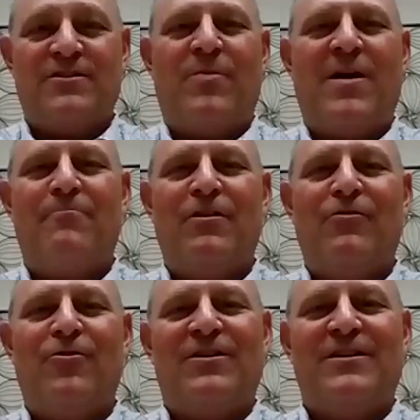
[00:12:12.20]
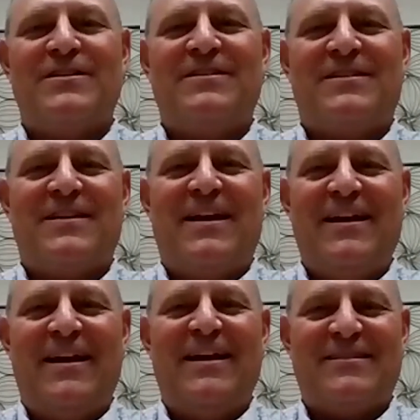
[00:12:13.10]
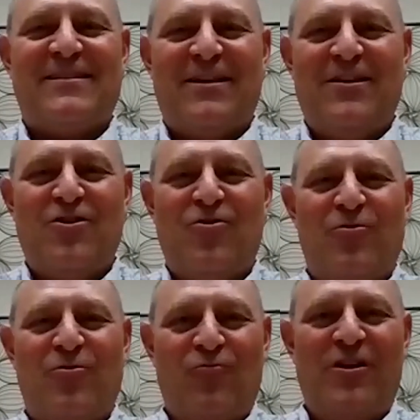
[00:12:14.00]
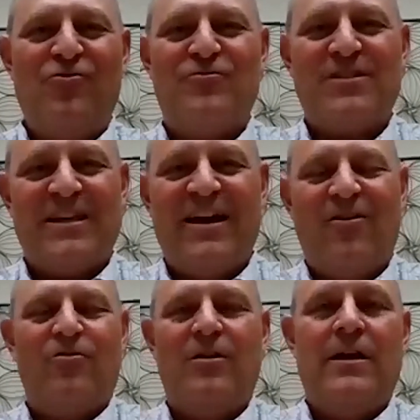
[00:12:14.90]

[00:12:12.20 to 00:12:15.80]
popular because it's in what you sell